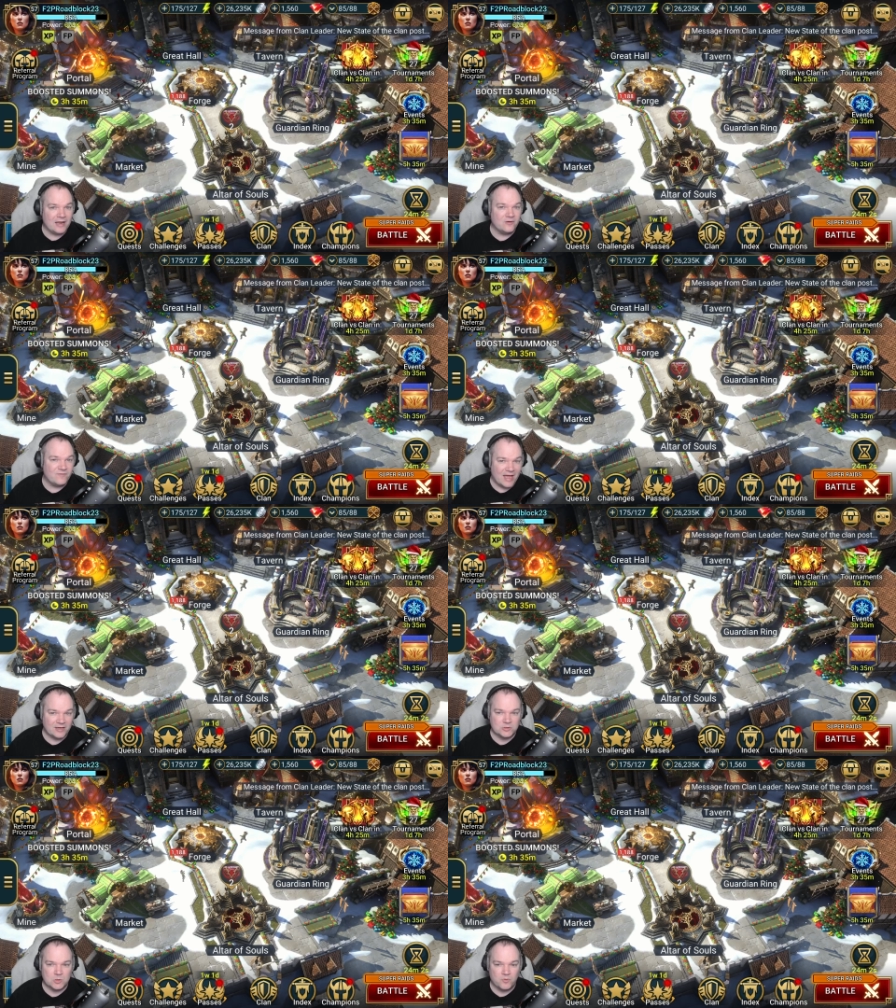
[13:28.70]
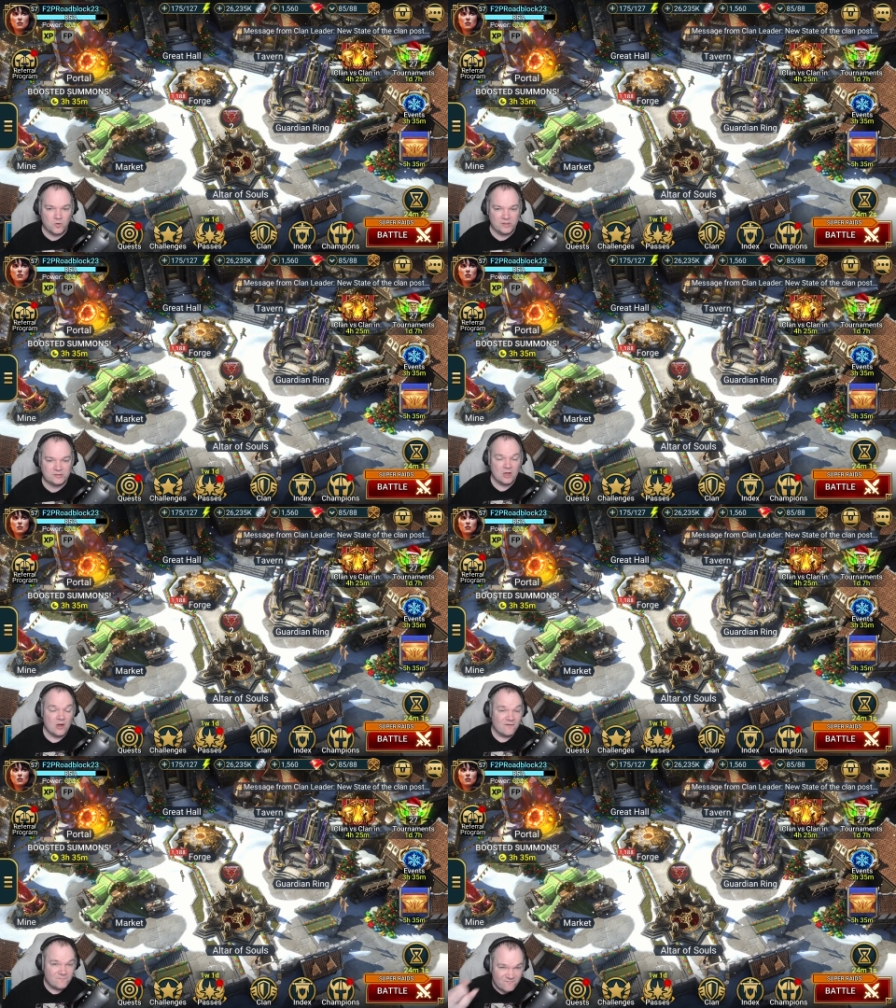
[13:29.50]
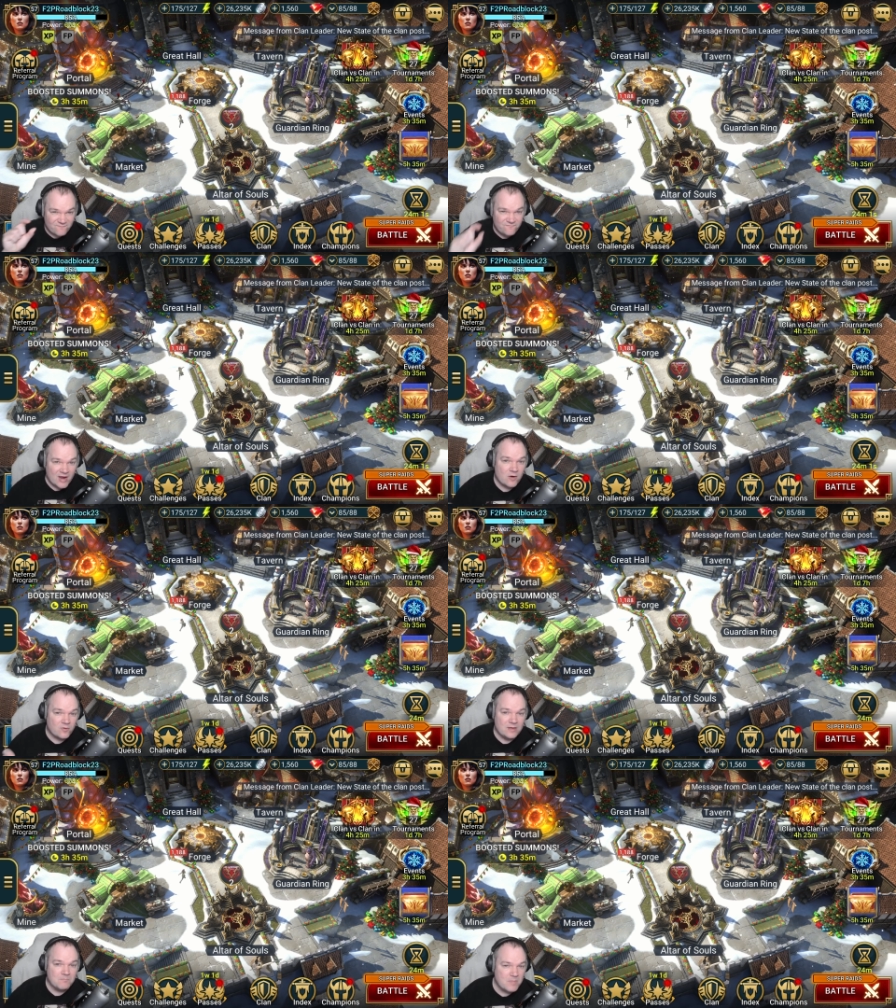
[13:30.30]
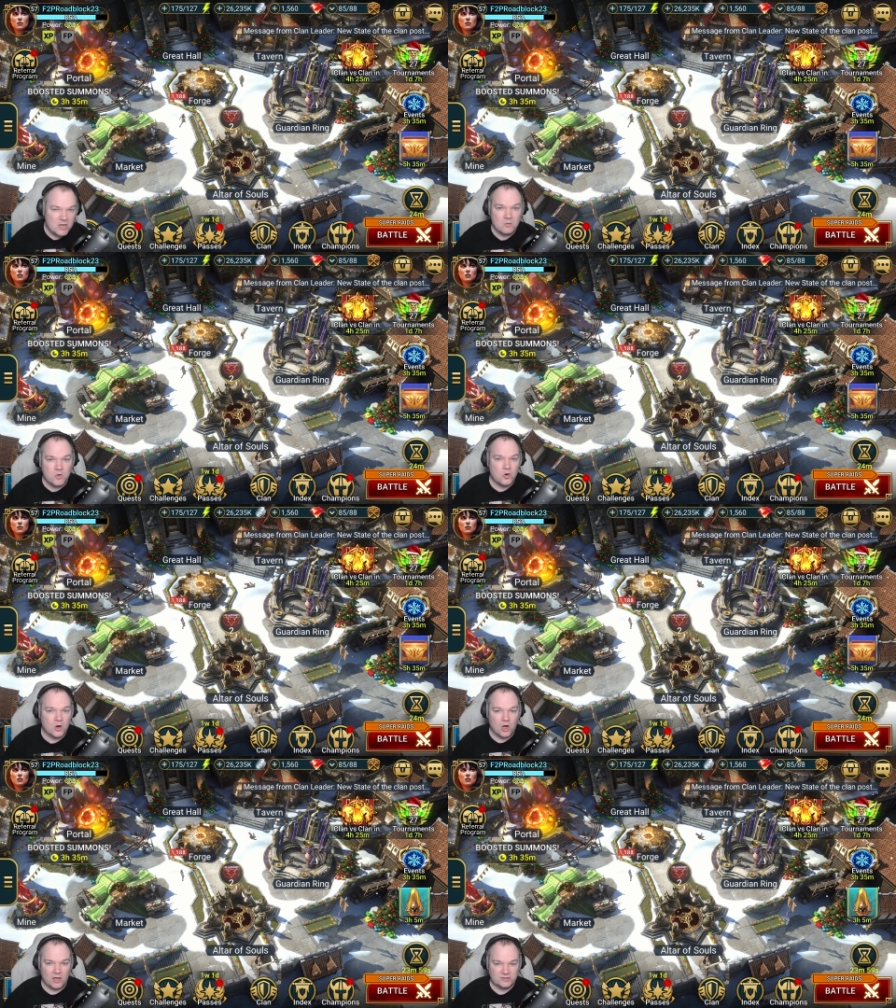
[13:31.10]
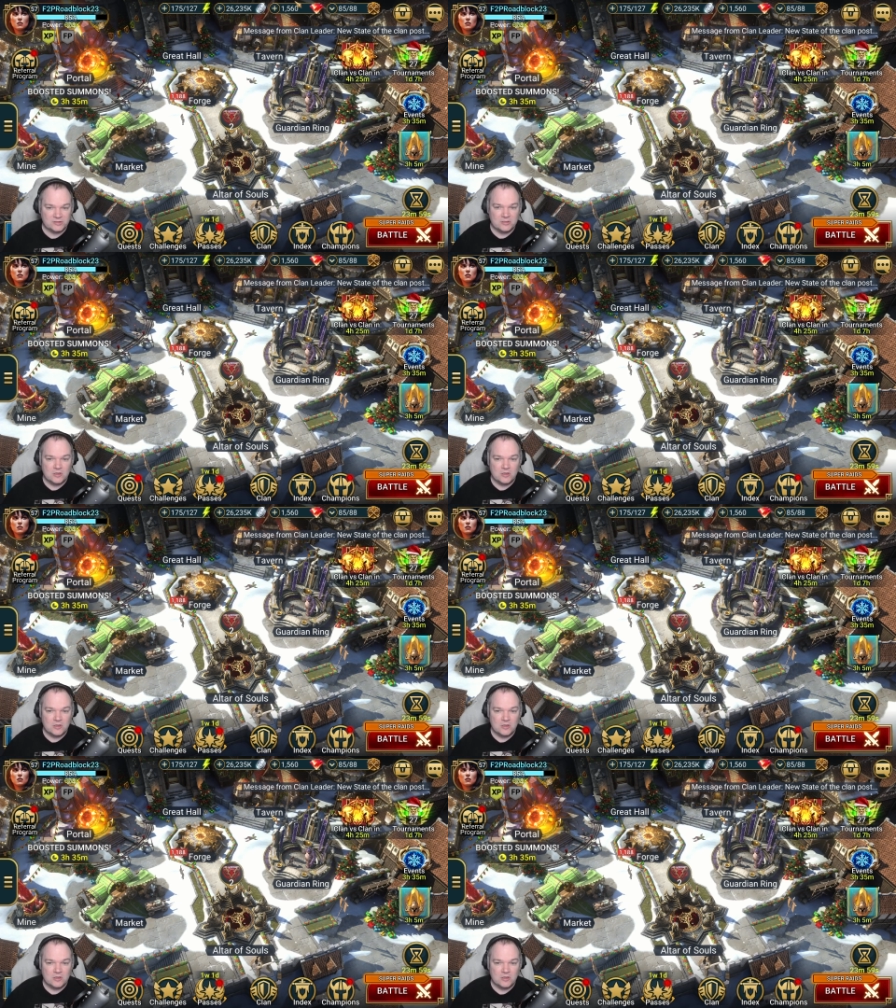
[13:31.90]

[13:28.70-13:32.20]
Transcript: of extra points for very minimal cost.